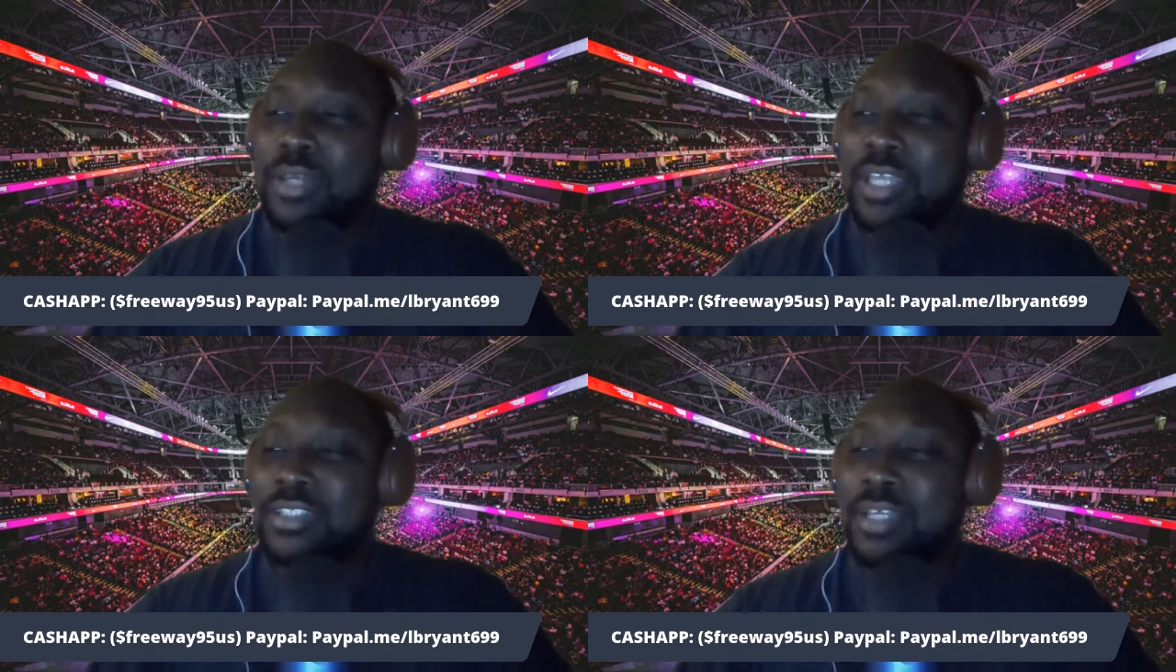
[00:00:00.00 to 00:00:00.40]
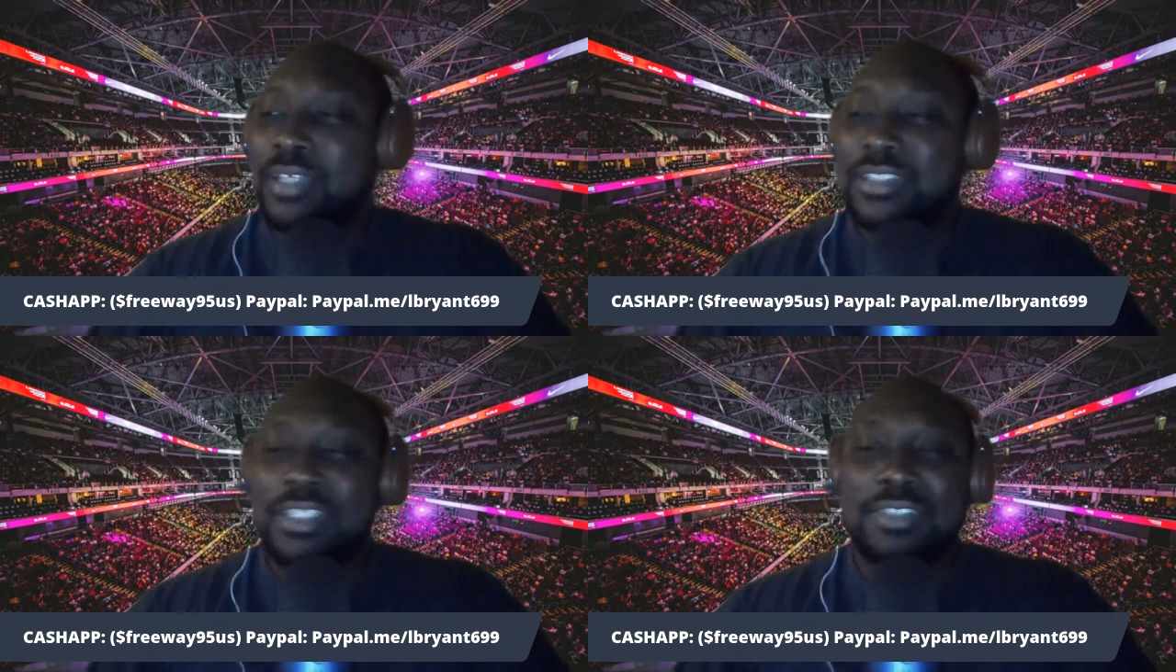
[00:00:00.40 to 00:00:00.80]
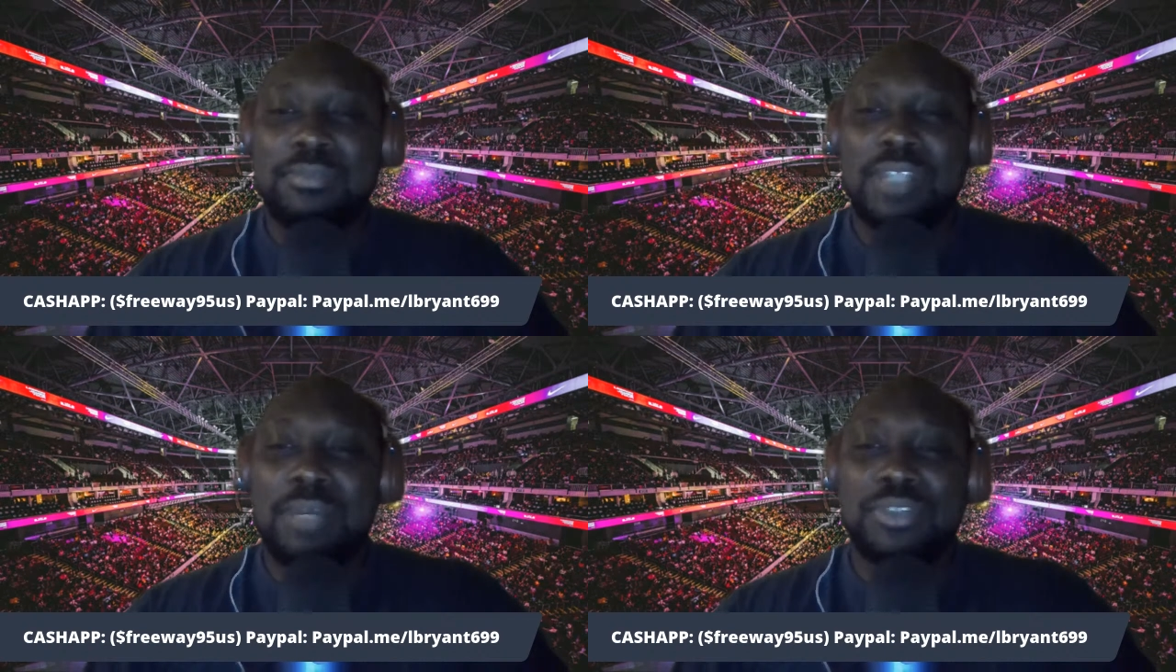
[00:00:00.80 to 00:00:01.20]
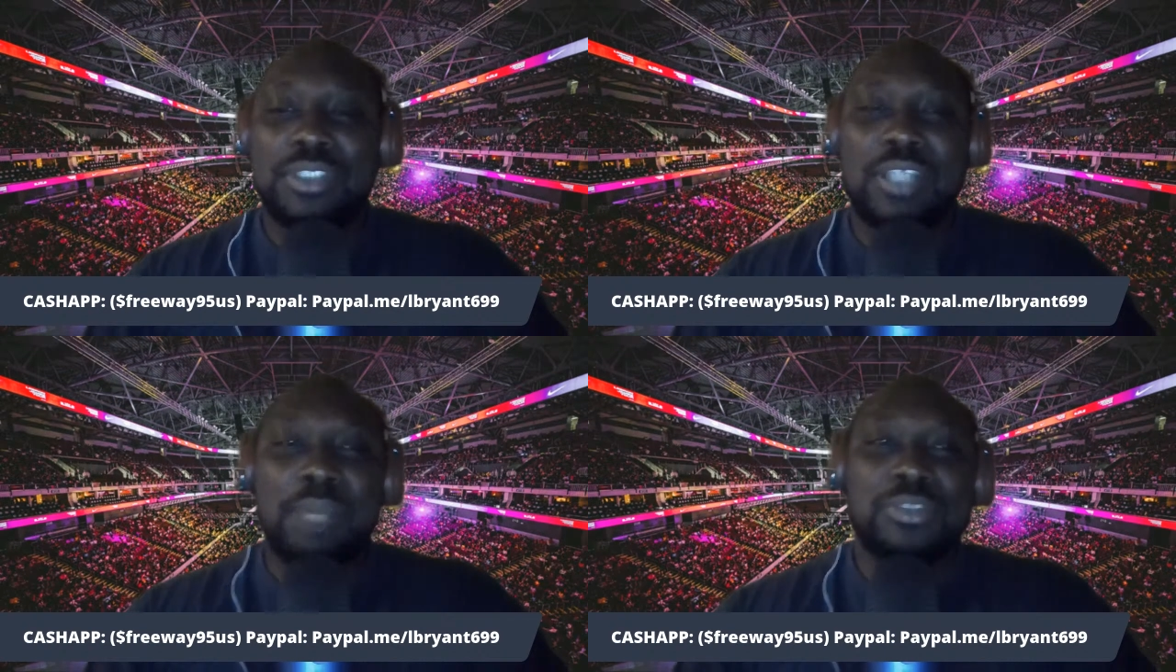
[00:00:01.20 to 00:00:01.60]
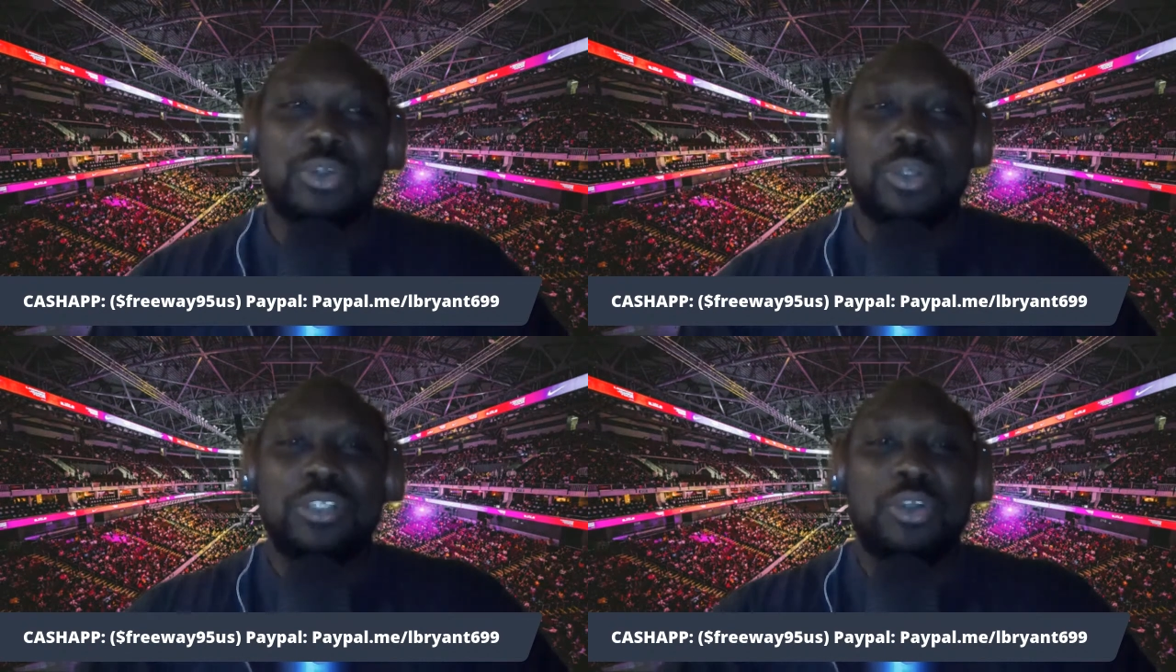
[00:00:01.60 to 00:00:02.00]
Anytime they say some dumb shit, I'm just
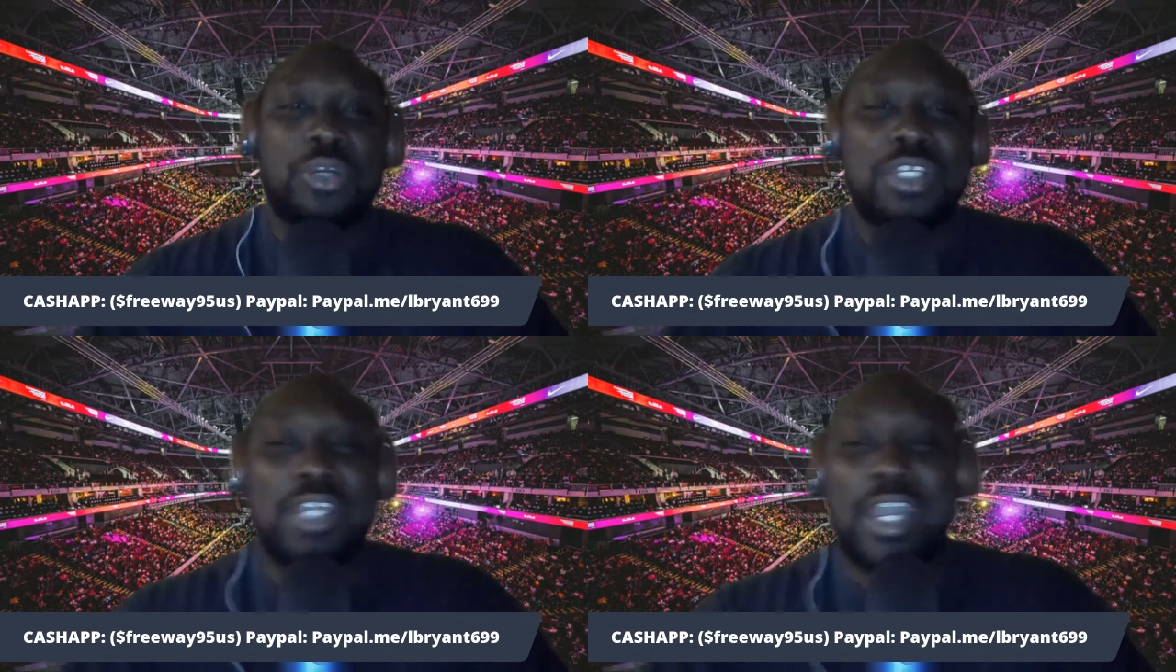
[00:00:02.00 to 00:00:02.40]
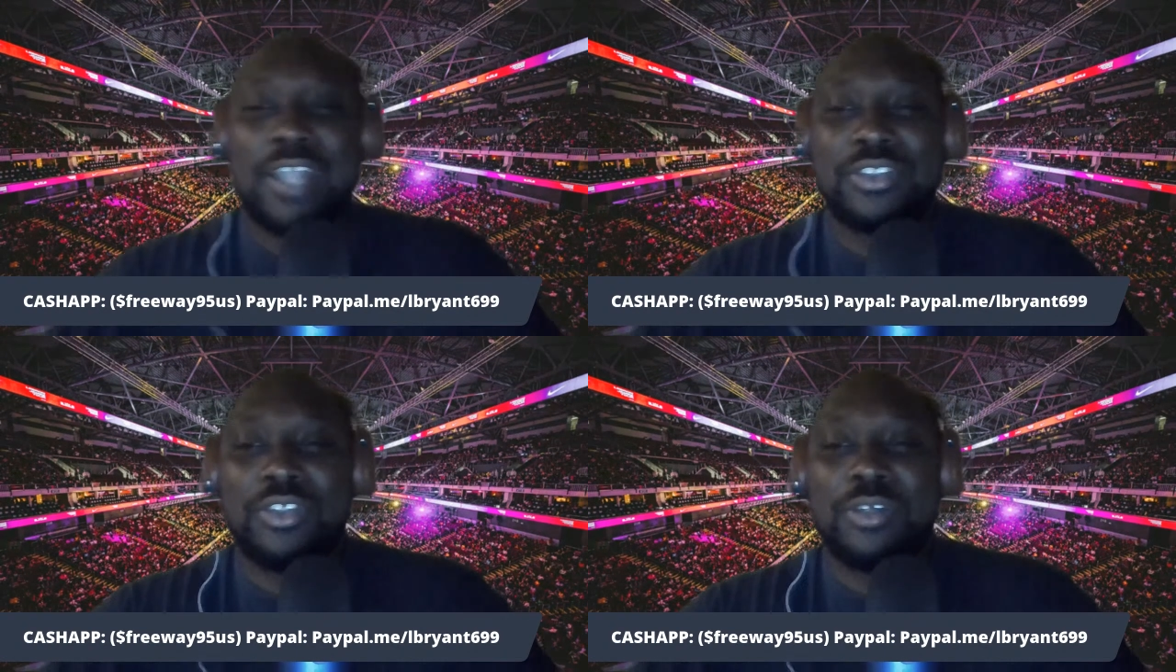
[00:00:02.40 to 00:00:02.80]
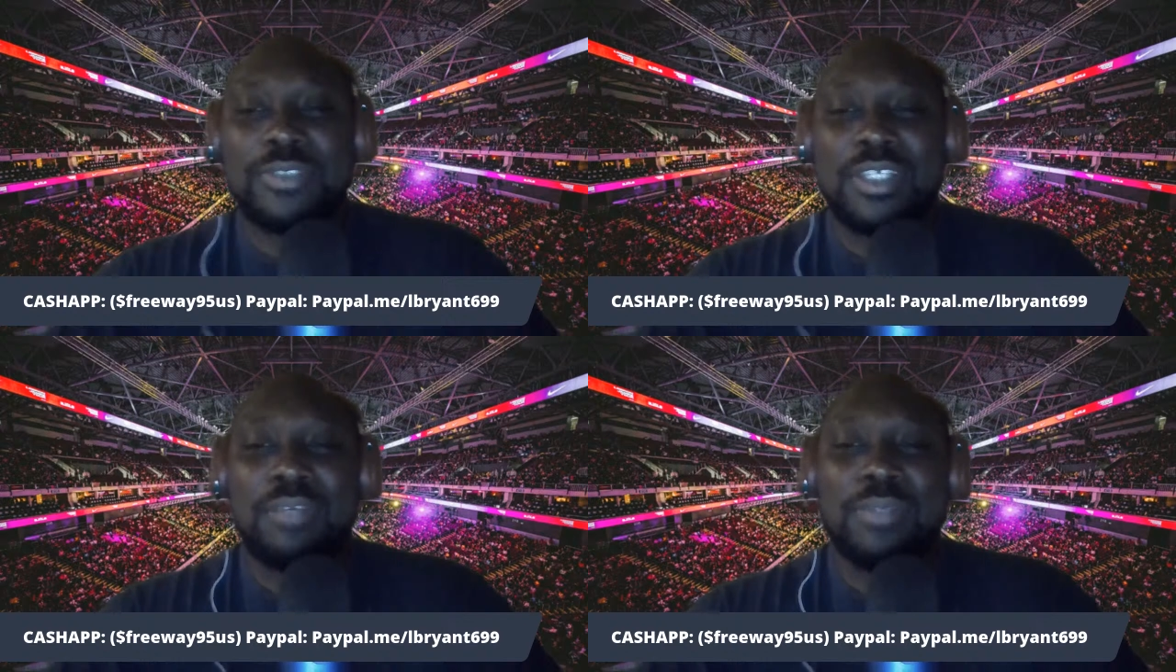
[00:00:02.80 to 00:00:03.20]
going to ignore their ass, you know what I'm saying?